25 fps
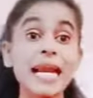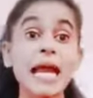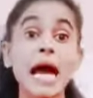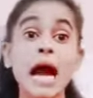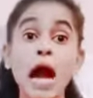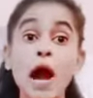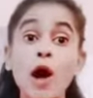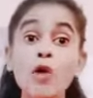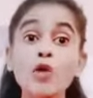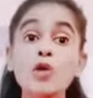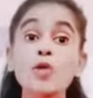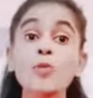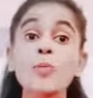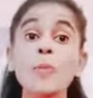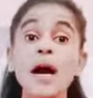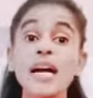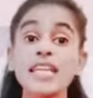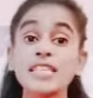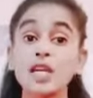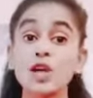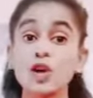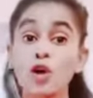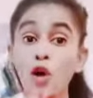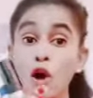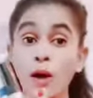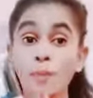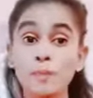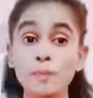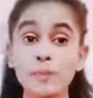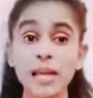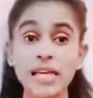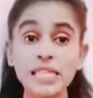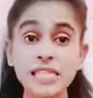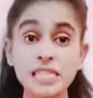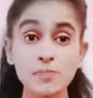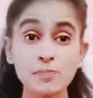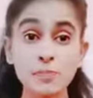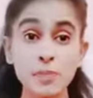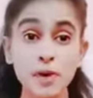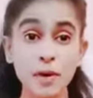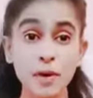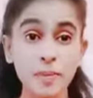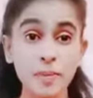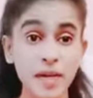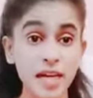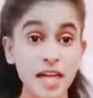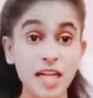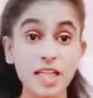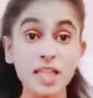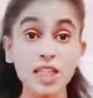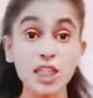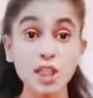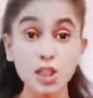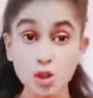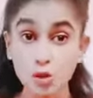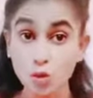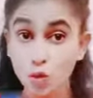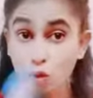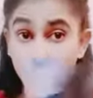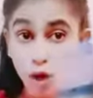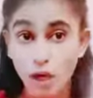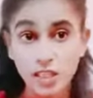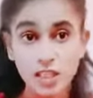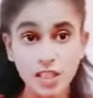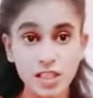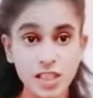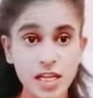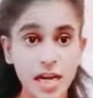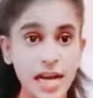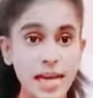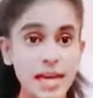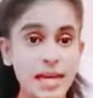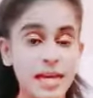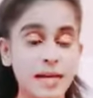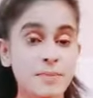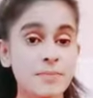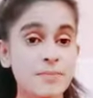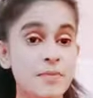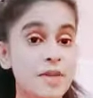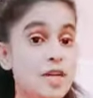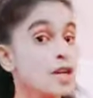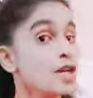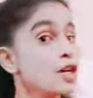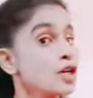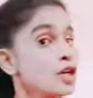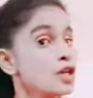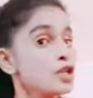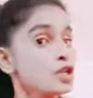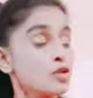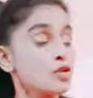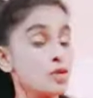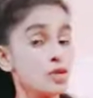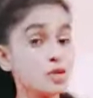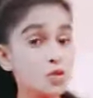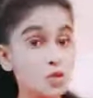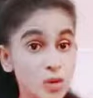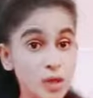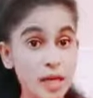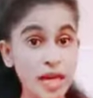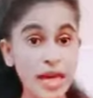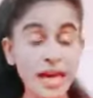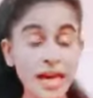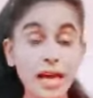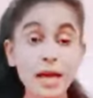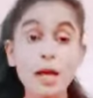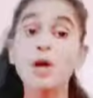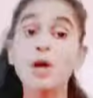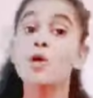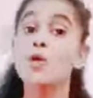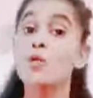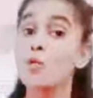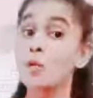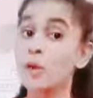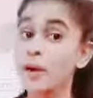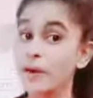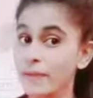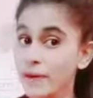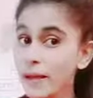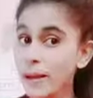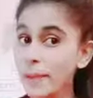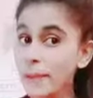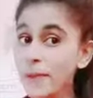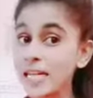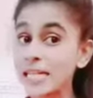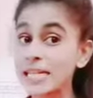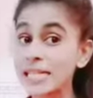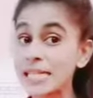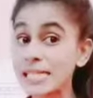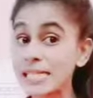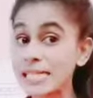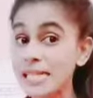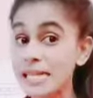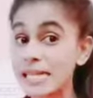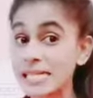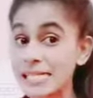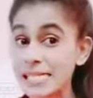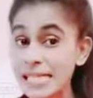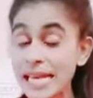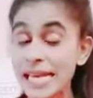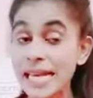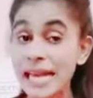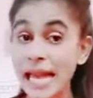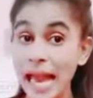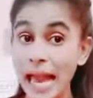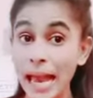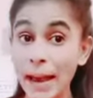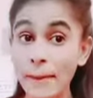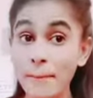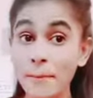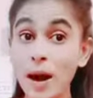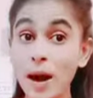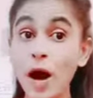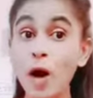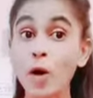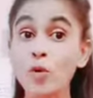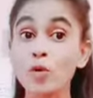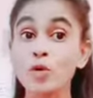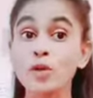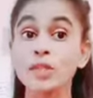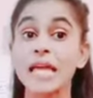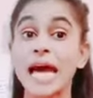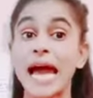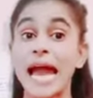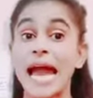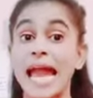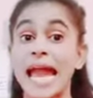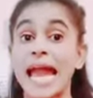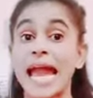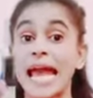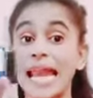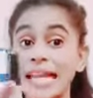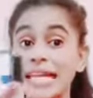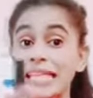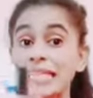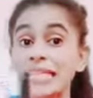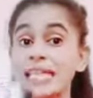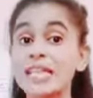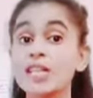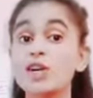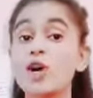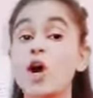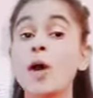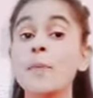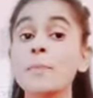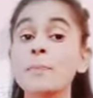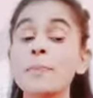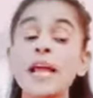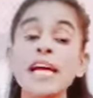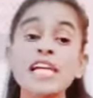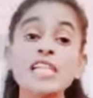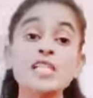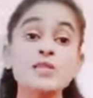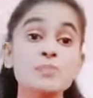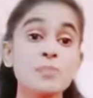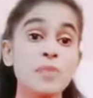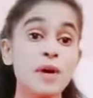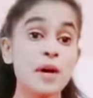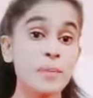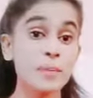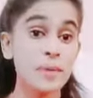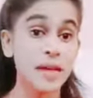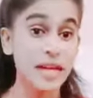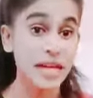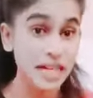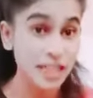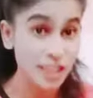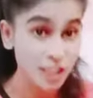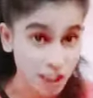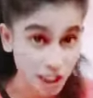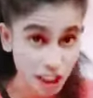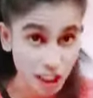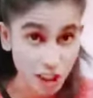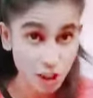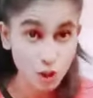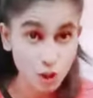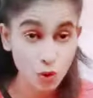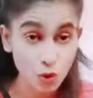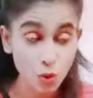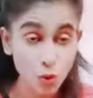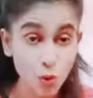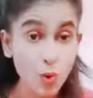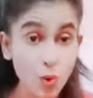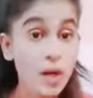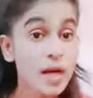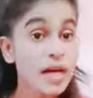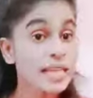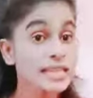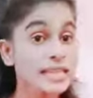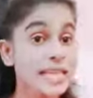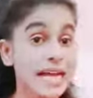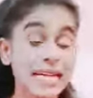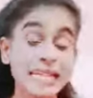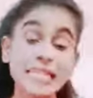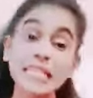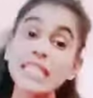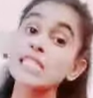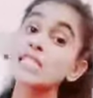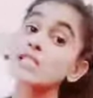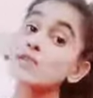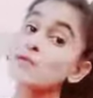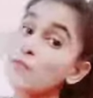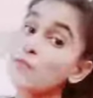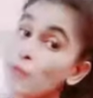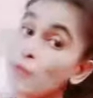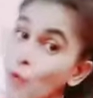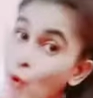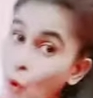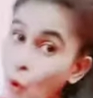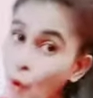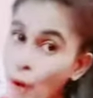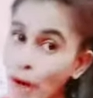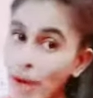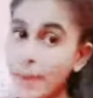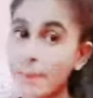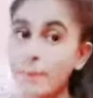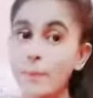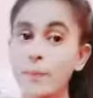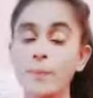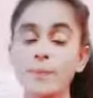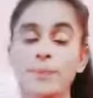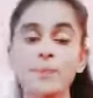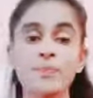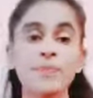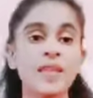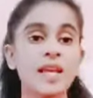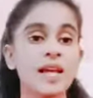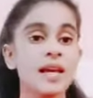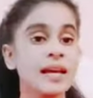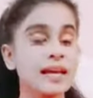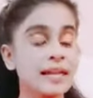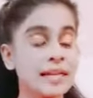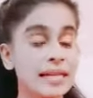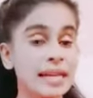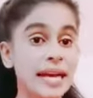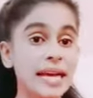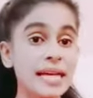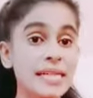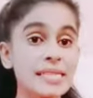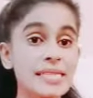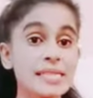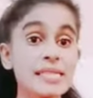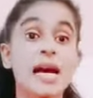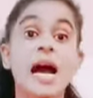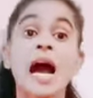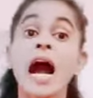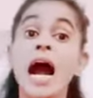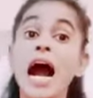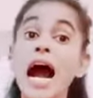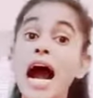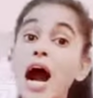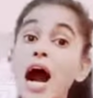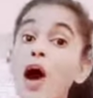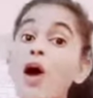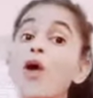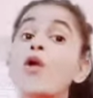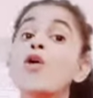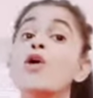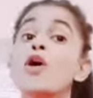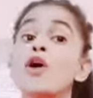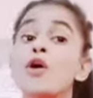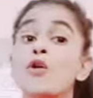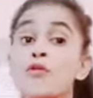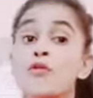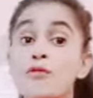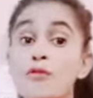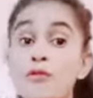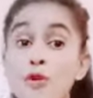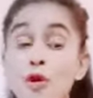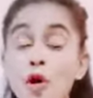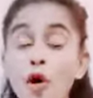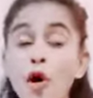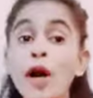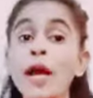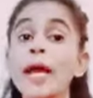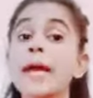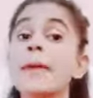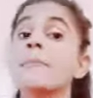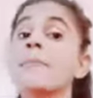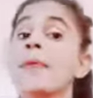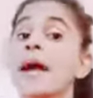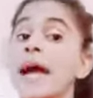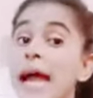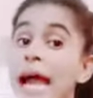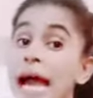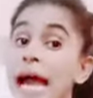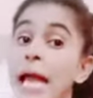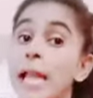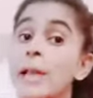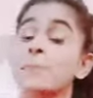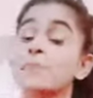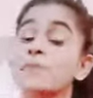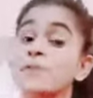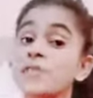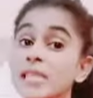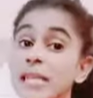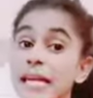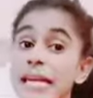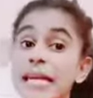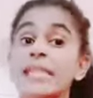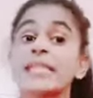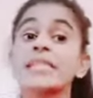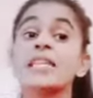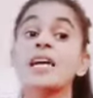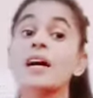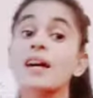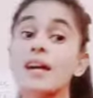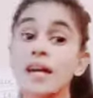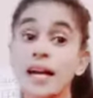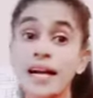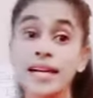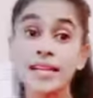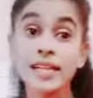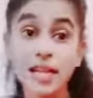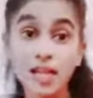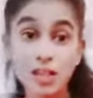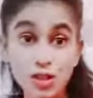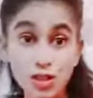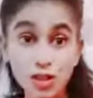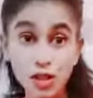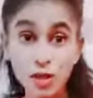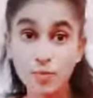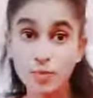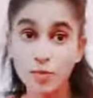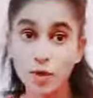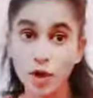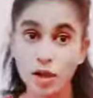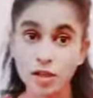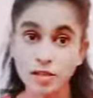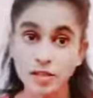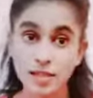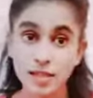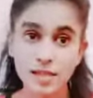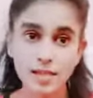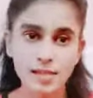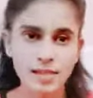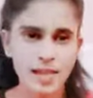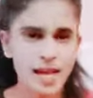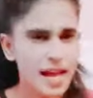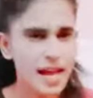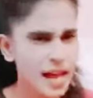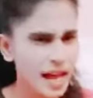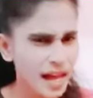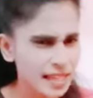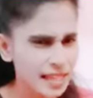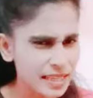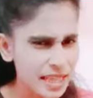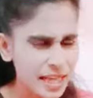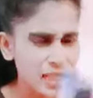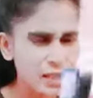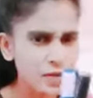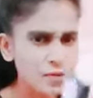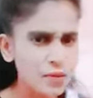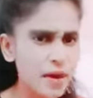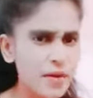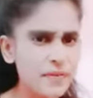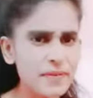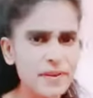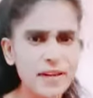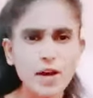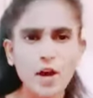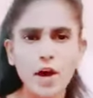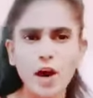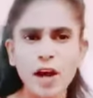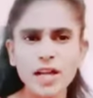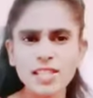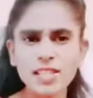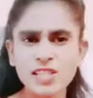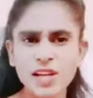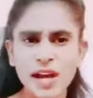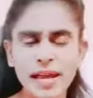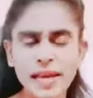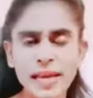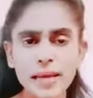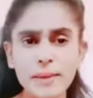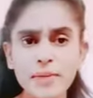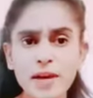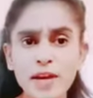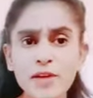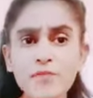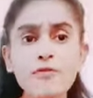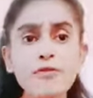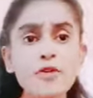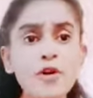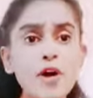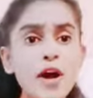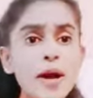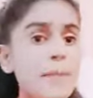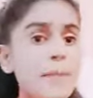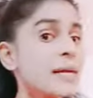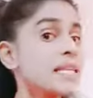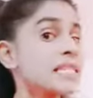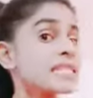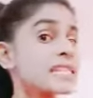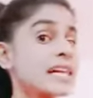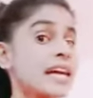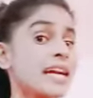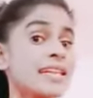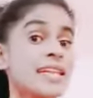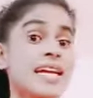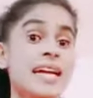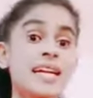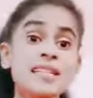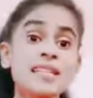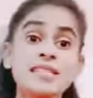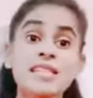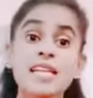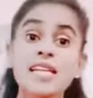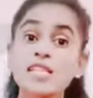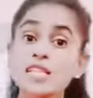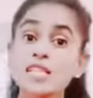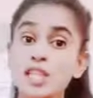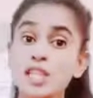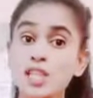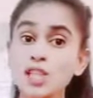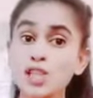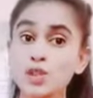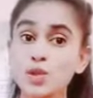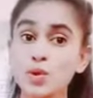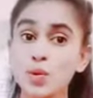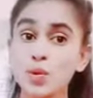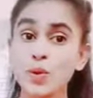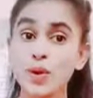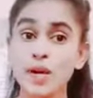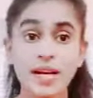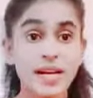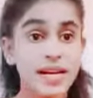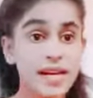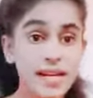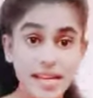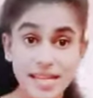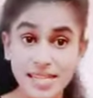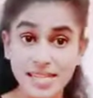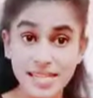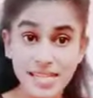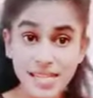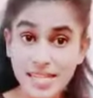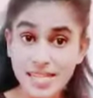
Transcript: out by the complex permanent tissue called xylem. So today we will be discussing about the another complex permanent tissue, that is phloem. Yes, how phloem helps in the conduction process, and that's why we call xylem and phloem as conducting tissue, isn't